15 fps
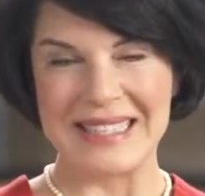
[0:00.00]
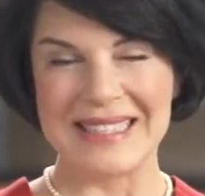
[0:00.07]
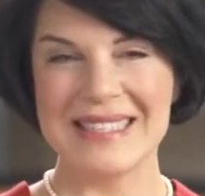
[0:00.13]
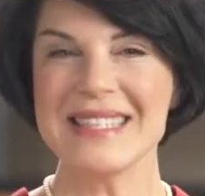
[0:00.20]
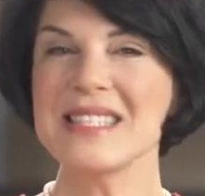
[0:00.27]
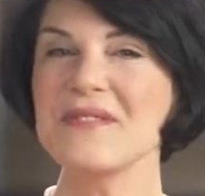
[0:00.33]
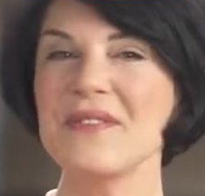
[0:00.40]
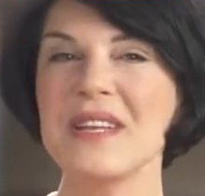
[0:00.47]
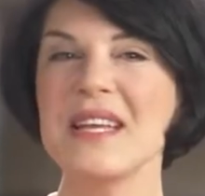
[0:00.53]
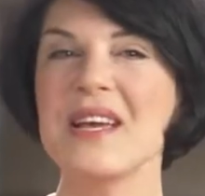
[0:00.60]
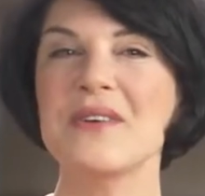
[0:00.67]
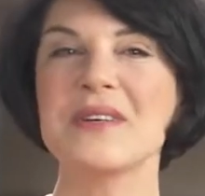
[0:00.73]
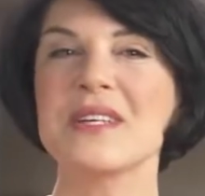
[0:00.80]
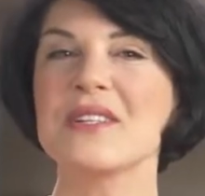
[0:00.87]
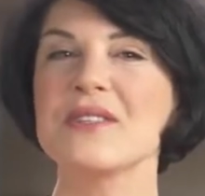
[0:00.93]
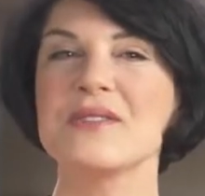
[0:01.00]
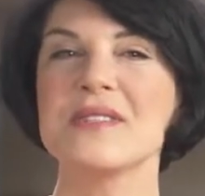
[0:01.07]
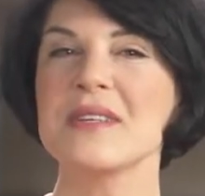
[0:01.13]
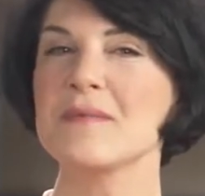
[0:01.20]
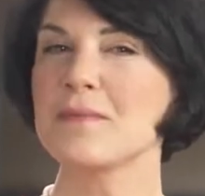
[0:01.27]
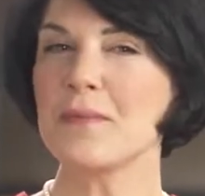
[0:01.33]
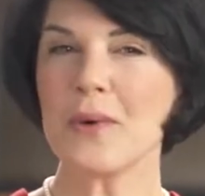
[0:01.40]
This video includes
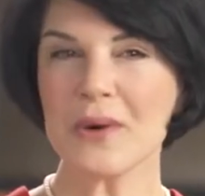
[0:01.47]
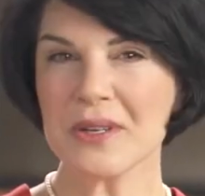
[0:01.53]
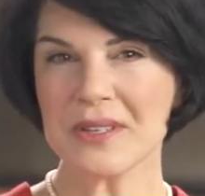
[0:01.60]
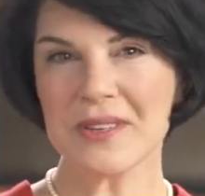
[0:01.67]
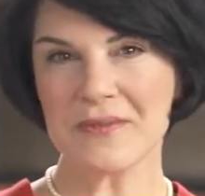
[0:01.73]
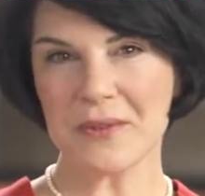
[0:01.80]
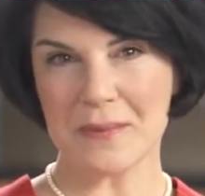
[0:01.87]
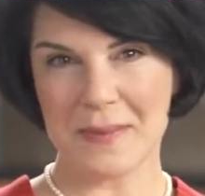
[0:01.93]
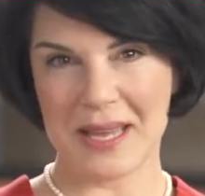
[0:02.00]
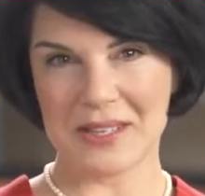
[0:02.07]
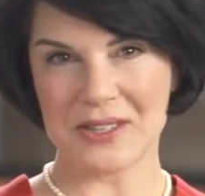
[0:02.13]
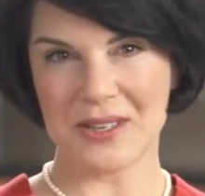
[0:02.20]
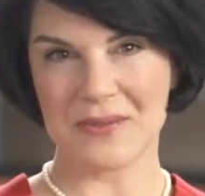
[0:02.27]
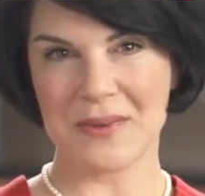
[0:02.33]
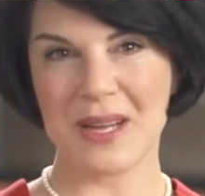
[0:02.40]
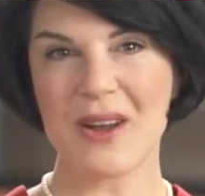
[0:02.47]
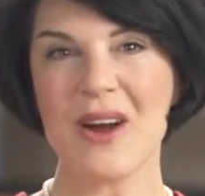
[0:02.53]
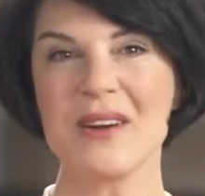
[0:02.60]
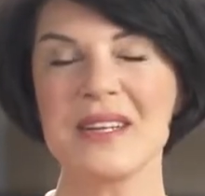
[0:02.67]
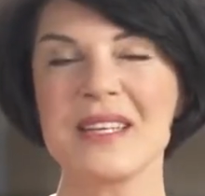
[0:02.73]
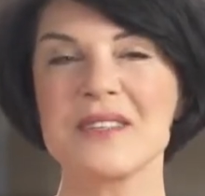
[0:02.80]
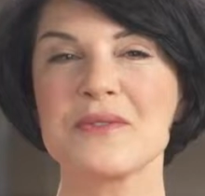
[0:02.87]
important information
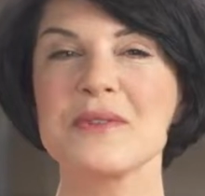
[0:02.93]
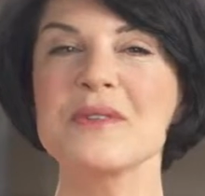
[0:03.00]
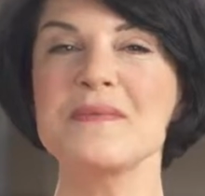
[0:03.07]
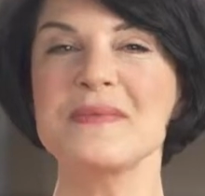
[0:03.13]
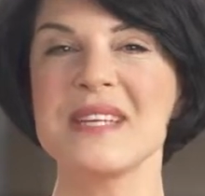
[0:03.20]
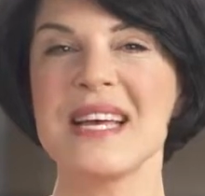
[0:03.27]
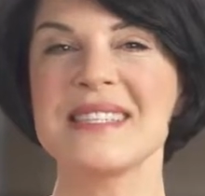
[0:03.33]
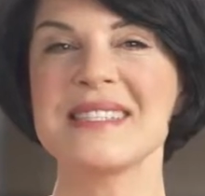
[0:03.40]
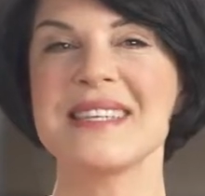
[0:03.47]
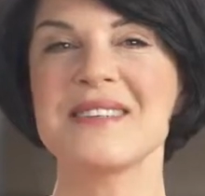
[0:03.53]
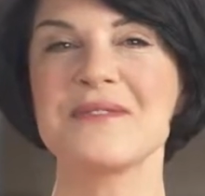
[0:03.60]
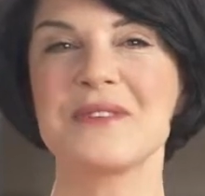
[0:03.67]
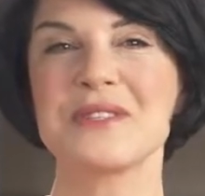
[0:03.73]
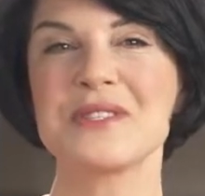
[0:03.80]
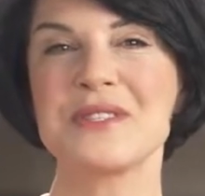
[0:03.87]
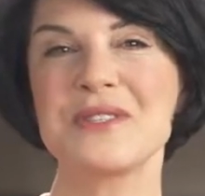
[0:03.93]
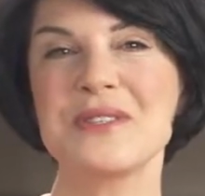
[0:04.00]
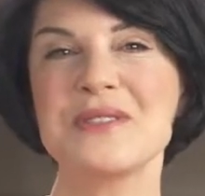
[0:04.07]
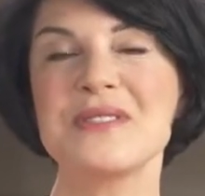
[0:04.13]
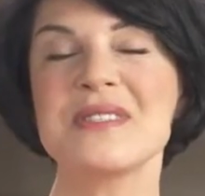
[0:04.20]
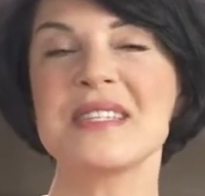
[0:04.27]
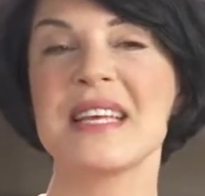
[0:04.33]
regarding group testing for
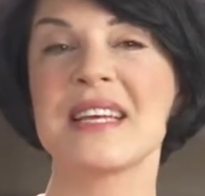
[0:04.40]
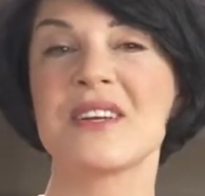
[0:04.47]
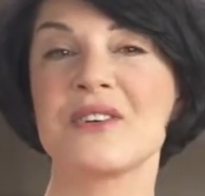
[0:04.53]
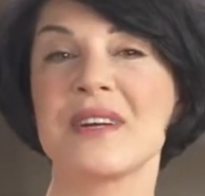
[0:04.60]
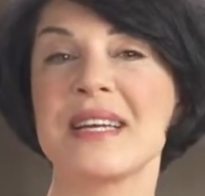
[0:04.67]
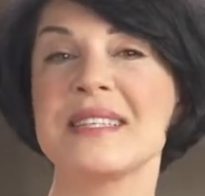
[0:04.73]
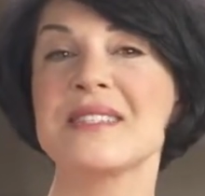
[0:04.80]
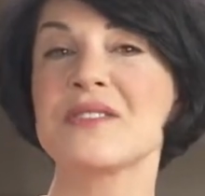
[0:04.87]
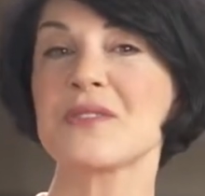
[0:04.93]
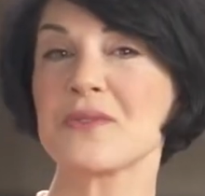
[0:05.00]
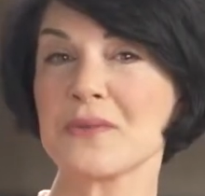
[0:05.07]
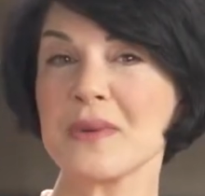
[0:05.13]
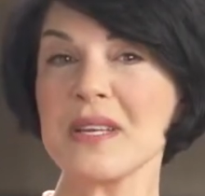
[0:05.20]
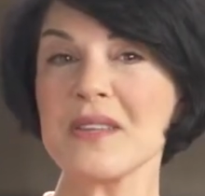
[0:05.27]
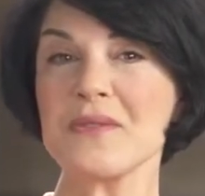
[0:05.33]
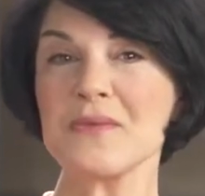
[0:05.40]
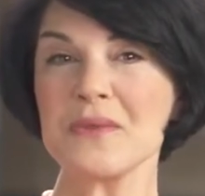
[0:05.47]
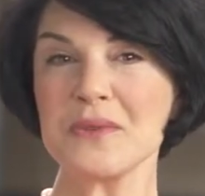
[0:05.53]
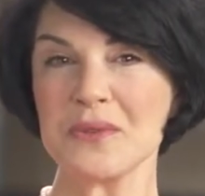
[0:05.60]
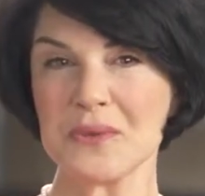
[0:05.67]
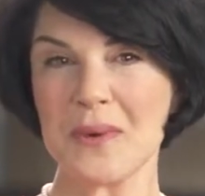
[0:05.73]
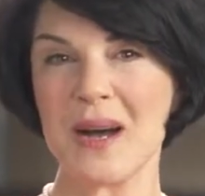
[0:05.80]
students in grades 3 through
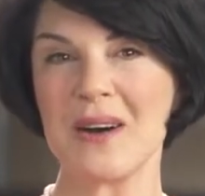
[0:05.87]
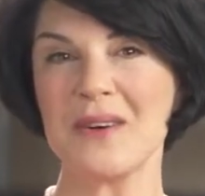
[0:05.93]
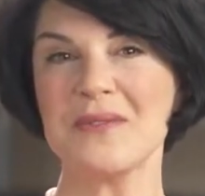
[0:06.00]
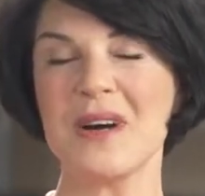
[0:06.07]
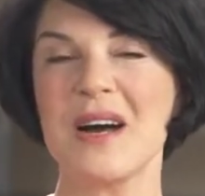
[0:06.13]
12